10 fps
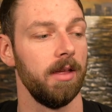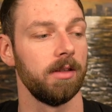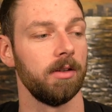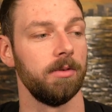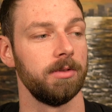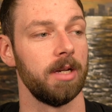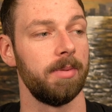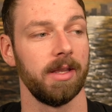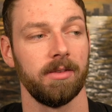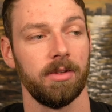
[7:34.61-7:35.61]
So
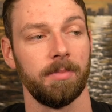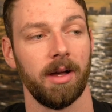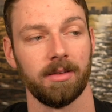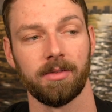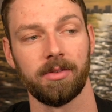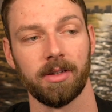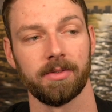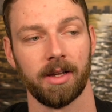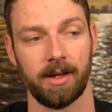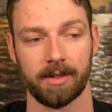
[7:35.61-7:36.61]
jumping into positive
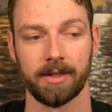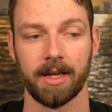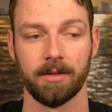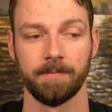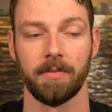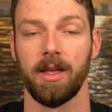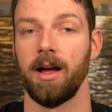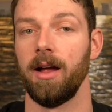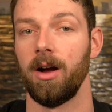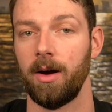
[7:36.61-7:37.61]
self-talk, again,
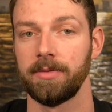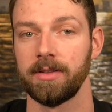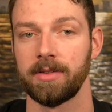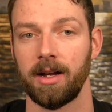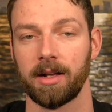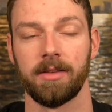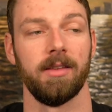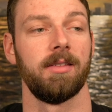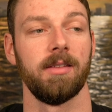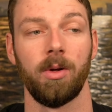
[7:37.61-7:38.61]
I often talk,
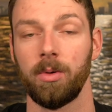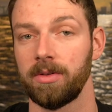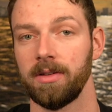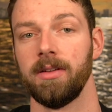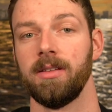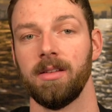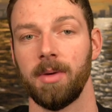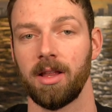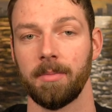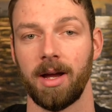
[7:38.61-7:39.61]
this whole series is
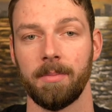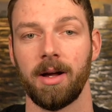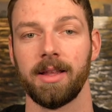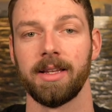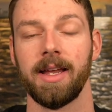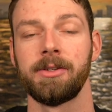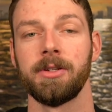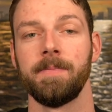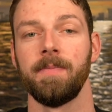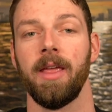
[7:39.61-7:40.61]
about the mind-body
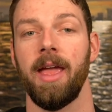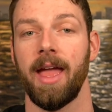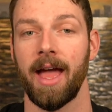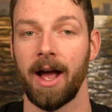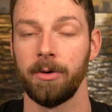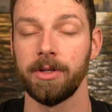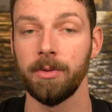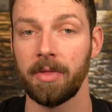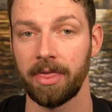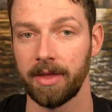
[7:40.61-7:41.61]
connection. How
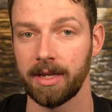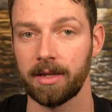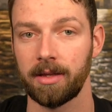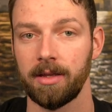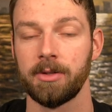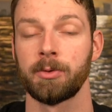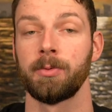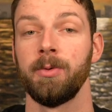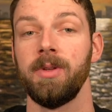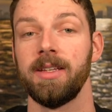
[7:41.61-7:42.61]
you think
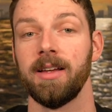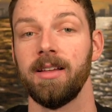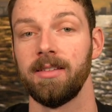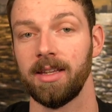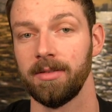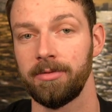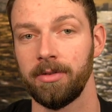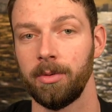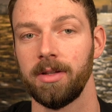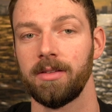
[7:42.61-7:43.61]
truly does
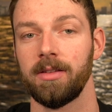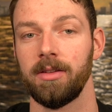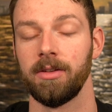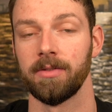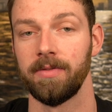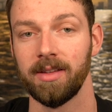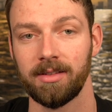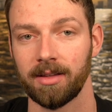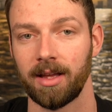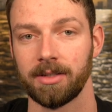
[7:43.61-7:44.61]
influence your
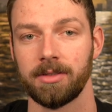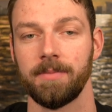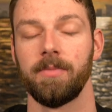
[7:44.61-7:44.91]
physiology.